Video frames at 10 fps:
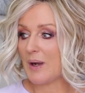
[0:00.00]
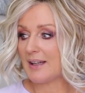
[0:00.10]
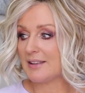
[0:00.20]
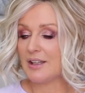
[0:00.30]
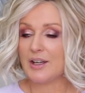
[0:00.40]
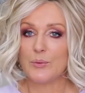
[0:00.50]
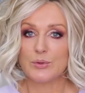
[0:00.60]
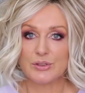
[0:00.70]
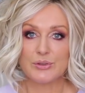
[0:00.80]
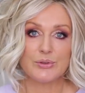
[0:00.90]
one
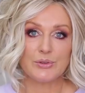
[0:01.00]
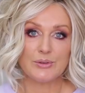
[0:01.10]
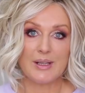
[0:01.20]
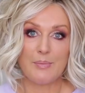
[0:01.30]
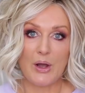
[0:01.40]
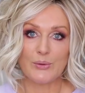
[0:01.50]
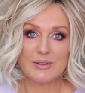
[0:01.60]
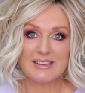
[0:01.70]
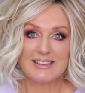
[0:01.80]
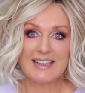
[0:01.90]
would suit you the
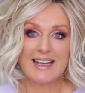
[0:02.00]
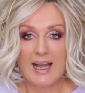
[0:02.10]
most.